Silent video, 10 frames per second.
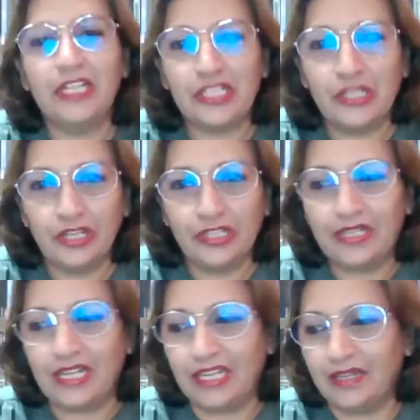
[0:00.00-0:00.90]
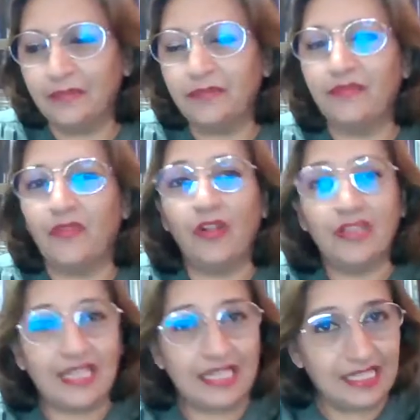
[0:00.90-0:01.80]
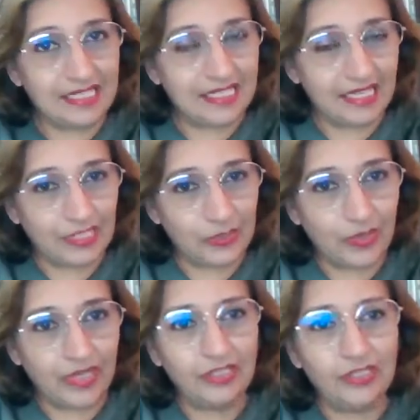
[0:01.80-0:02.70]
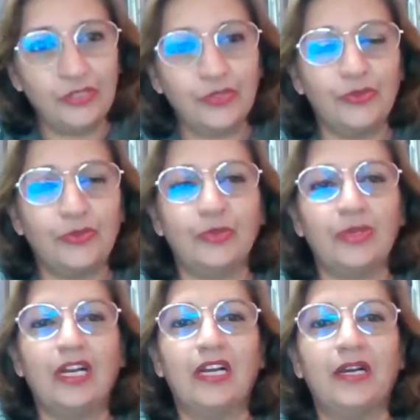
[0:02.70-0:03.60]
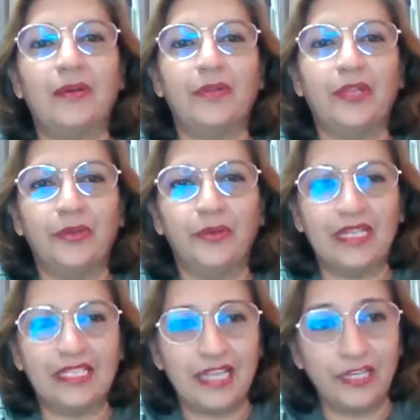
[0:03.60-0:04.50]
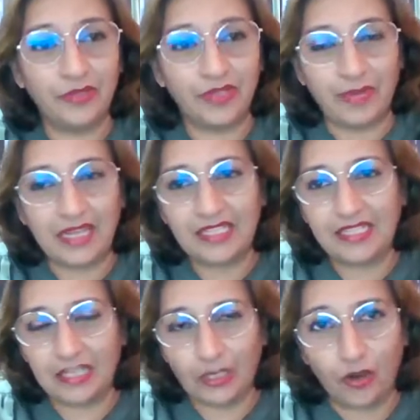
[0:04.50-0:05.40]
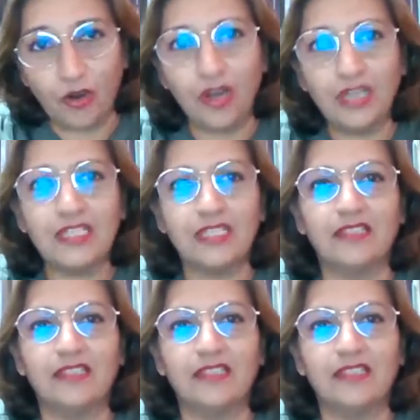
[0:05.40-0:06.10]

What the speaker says: it's not all that easy as well to attend to the matter in court,